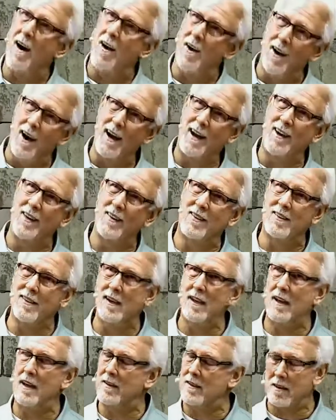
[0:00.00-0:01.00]
I can
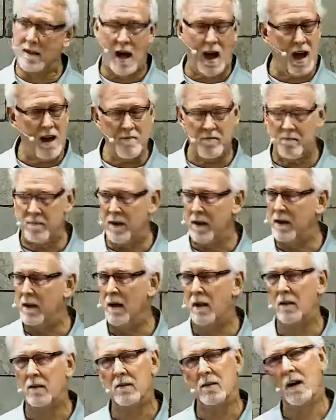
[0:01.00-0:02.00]
see. He said, I've been
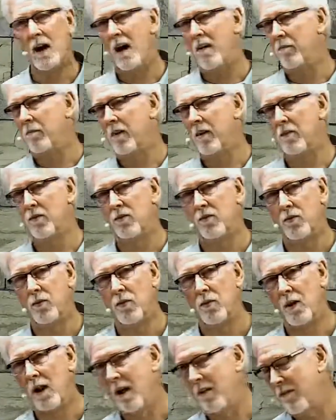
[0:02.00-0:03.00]
hungry, I've been
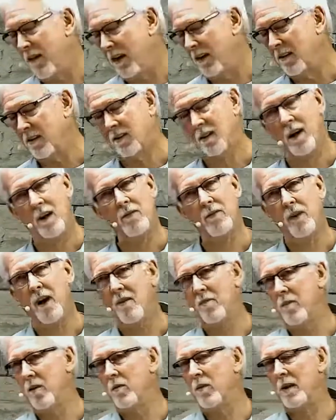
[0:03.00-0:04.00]
full, I've had stuff, I've
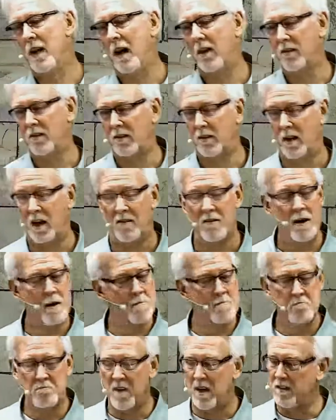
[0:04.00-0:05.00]
been without stuff. It
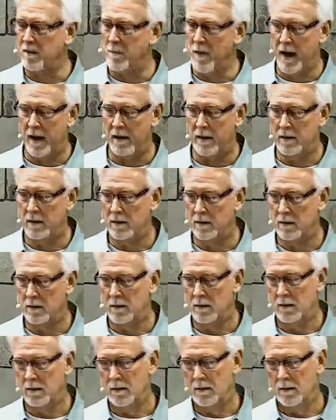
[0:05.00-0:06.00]
doesn't matter
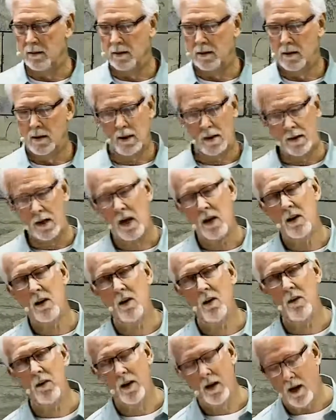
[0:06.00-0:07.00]
because I
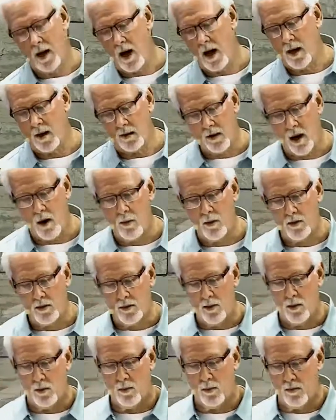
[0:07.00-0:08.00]
know that God is always
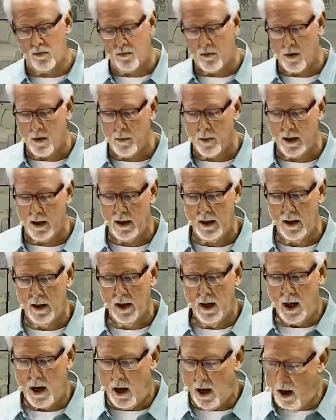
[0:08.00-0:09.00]
going before me
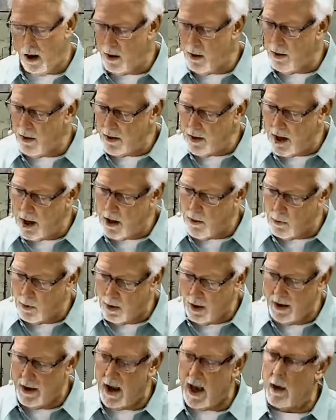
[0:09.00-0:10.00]
and I know that God
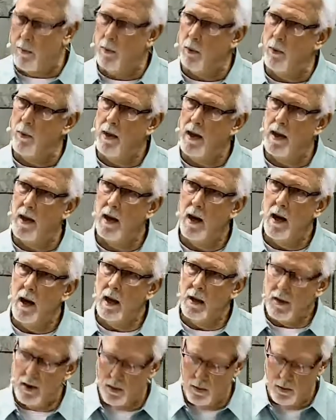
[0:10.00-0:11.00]
will enable me
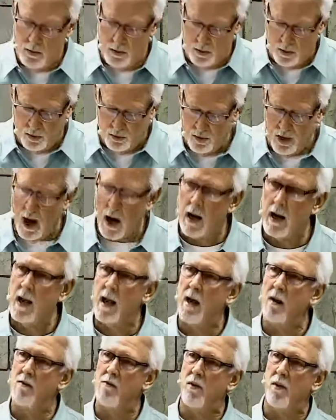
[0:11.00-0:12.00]
to to not
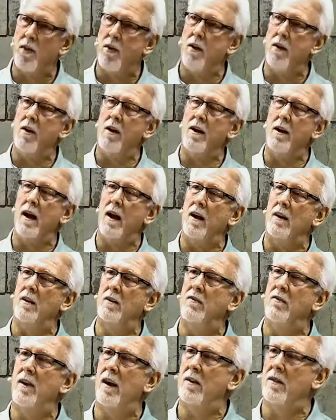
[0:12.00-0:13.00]
eat for 30 days
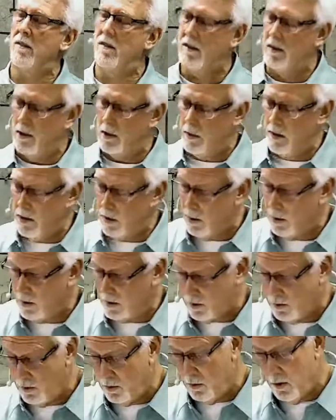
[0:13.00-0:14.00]
if necessary, or
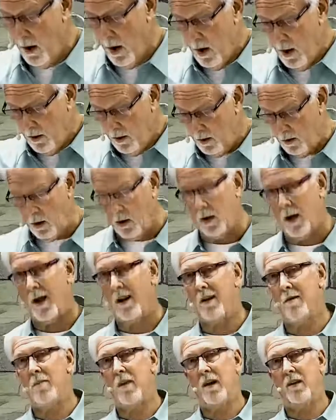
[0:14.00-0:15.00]
to to
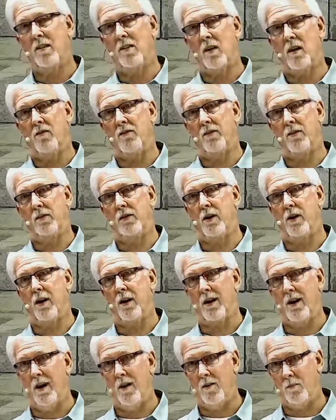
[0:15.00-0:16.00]
glutton myself for 30
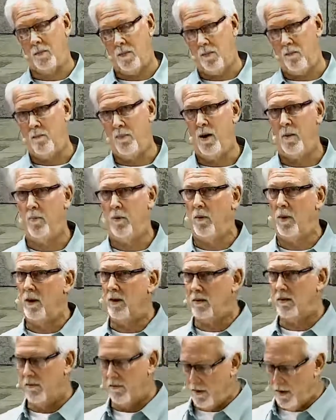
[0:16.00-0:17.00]
days in
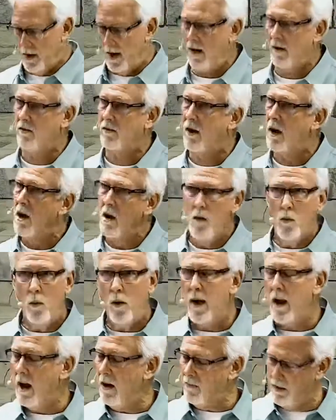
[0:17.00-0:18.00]
preparation for the next day,
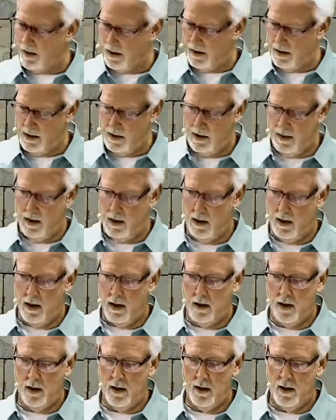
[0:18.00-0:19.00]
whatever.
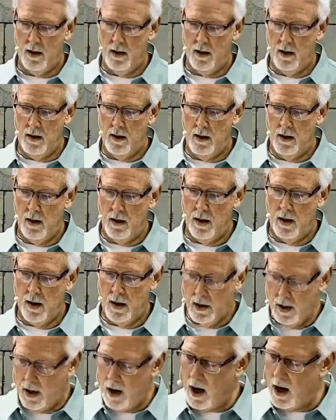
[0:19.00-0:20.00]

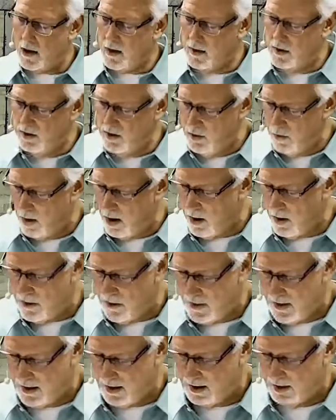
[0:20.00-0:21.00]
God can do all
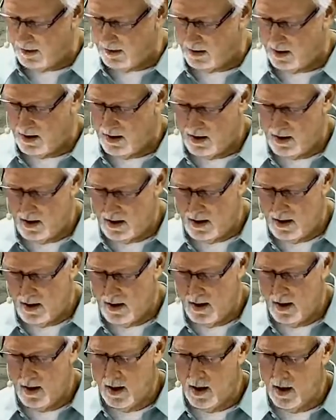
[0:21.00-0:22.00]
things.
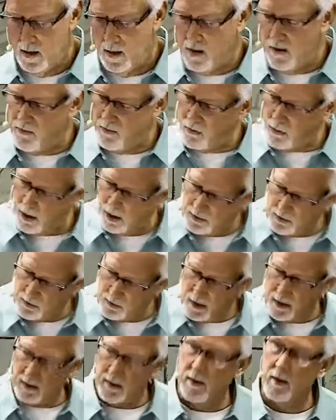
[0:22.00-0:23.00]
And therefore I
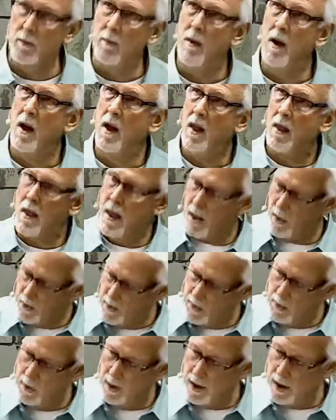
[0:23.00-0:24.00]
trust him that
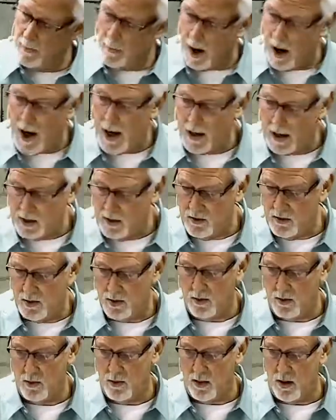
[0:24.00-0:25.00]
through him I can
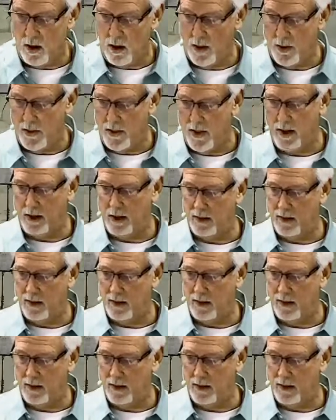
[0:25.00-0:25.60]
do all things.